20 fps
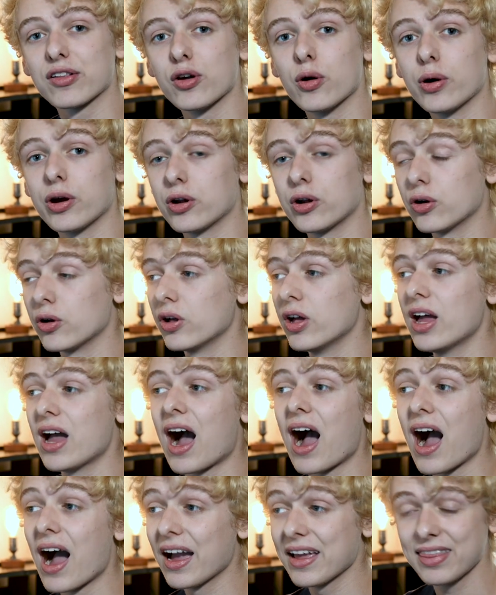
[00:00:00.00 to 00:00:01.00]
So it'll
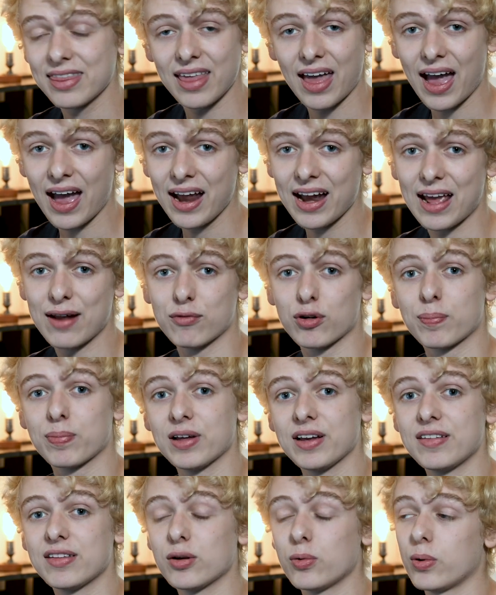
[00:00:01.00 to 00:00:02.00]
hide that and
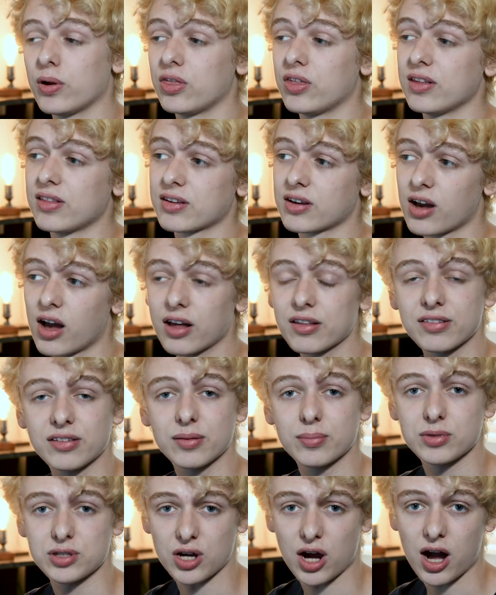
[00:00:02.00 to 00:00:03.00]
replace it with its
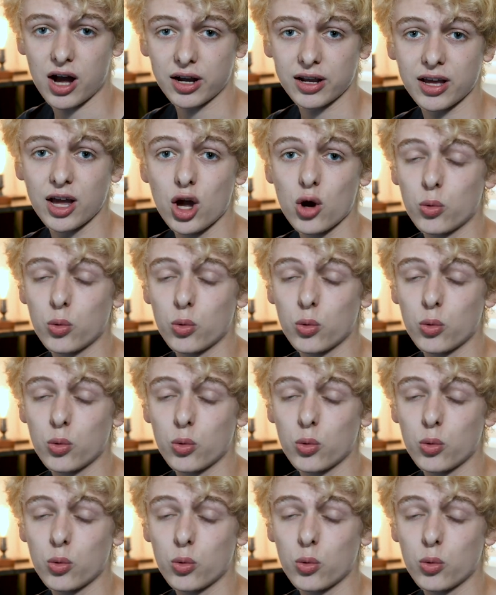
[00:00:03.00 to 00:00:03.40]
custom dock,